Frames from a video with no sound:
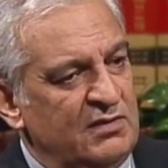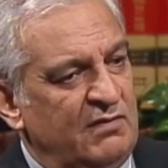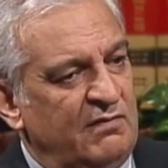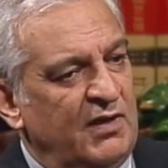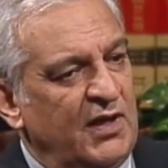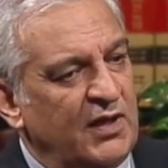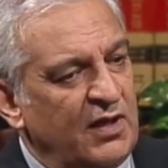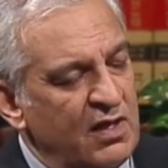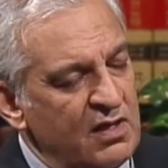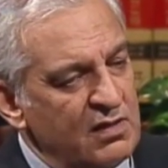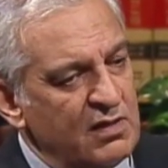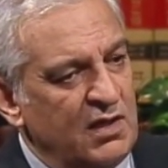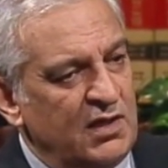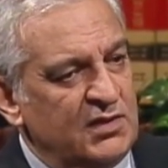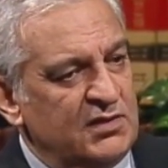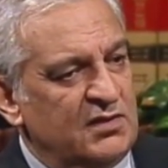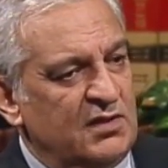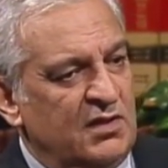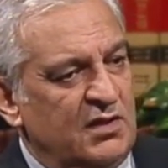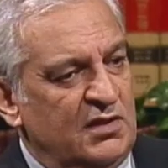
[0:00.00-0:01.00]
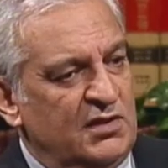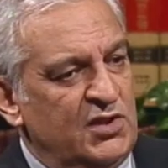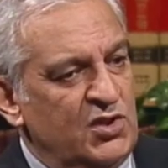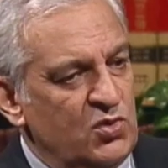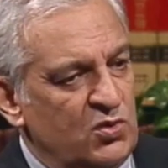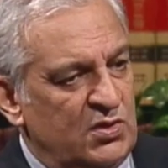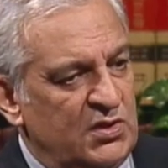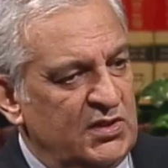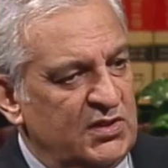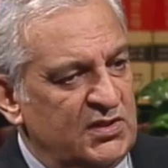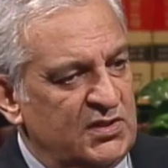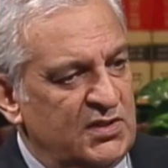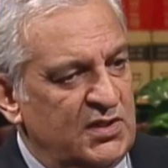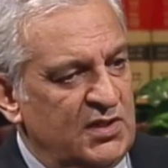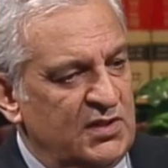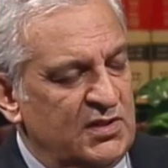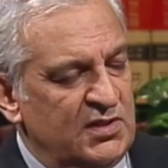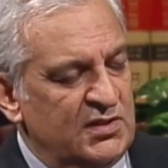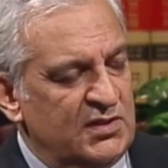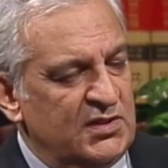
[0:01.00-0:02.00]
recognize our nuclear
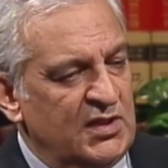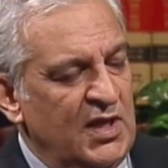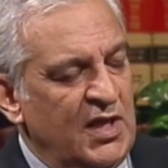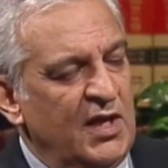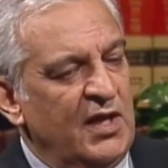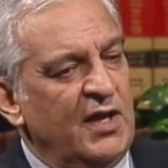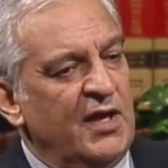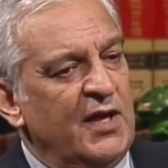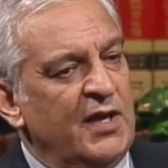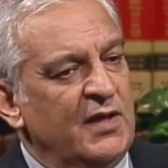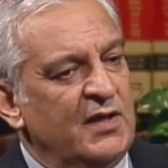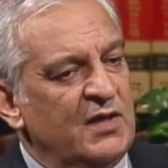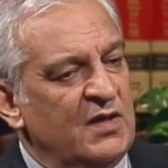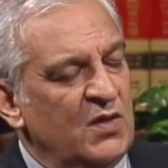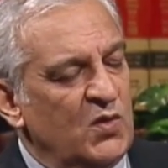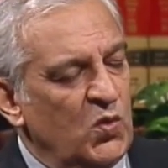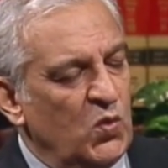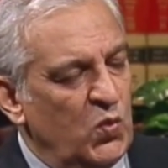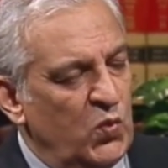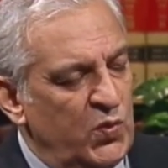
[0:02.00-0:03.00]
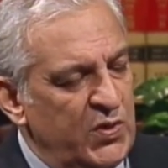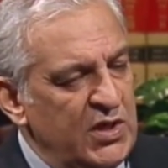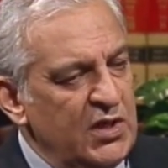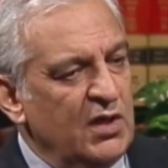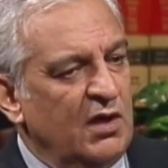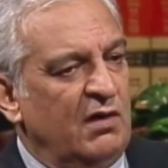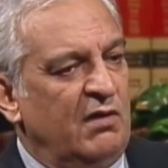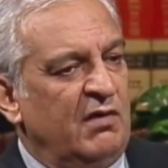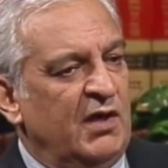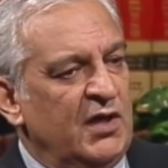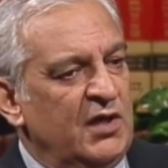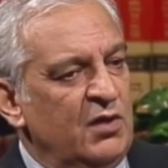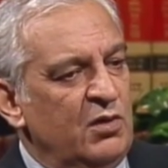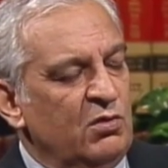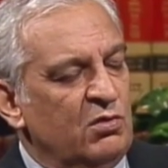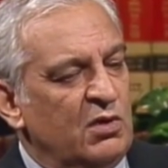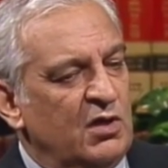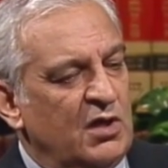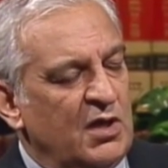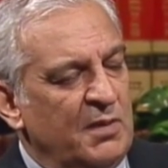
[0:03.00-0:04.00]
status, and we are ready
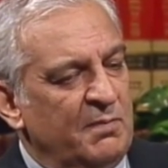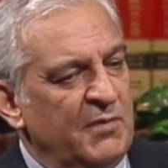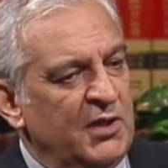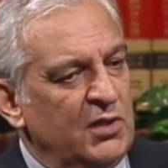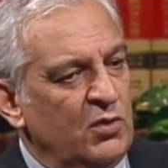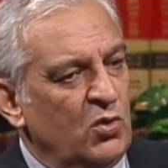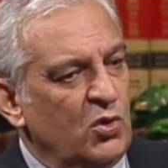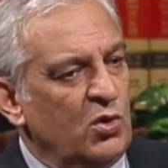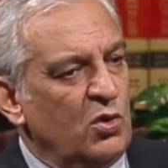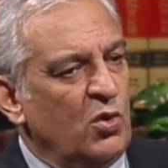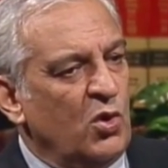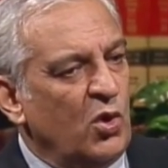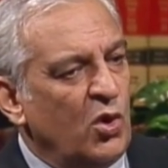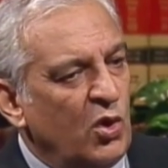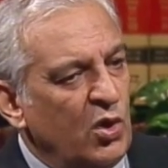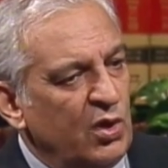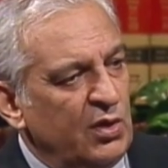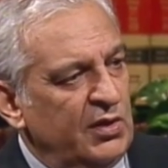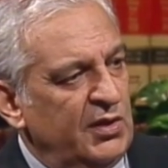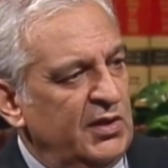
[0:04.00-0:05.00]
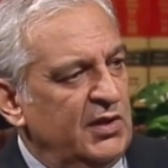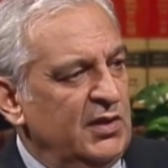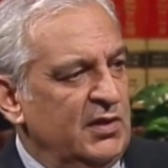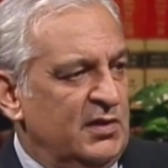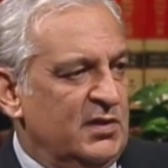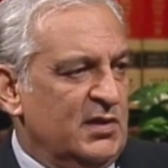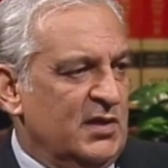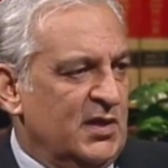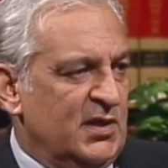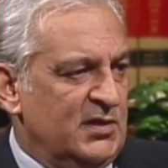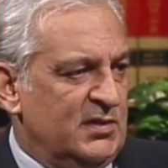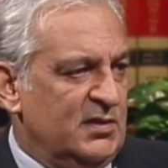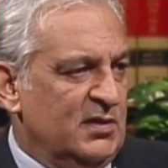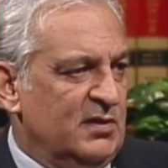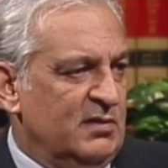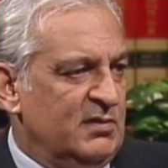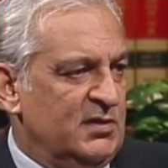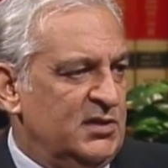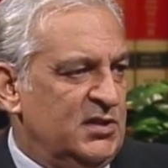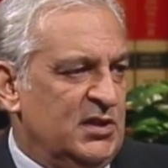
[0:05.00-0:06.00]
to come in on all
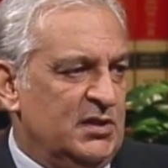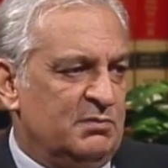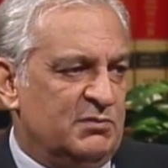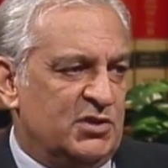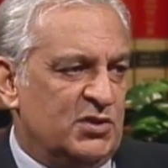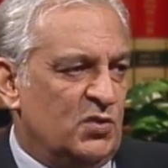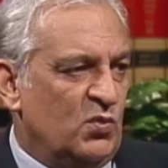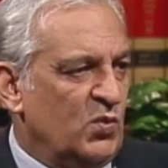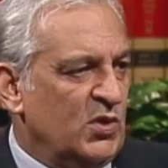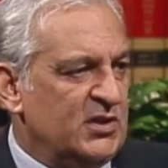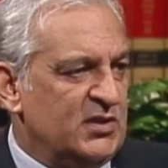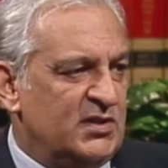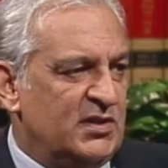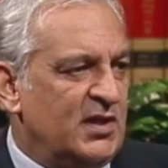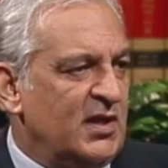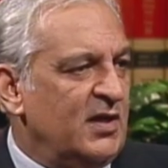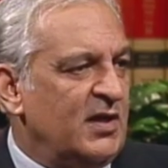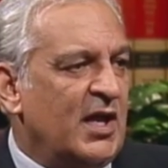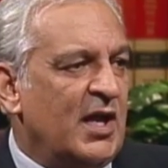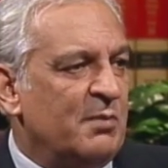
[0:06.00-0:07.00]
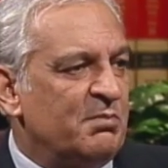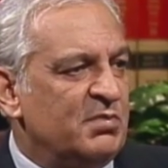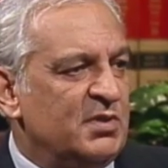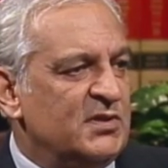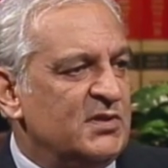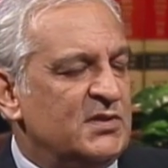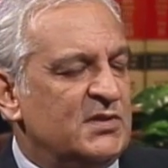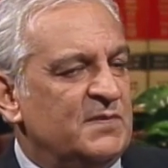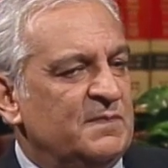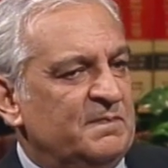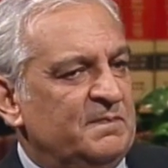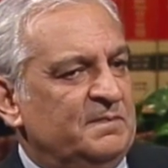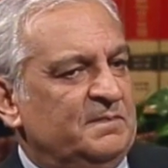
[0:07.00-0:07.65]
international regimes once that happens.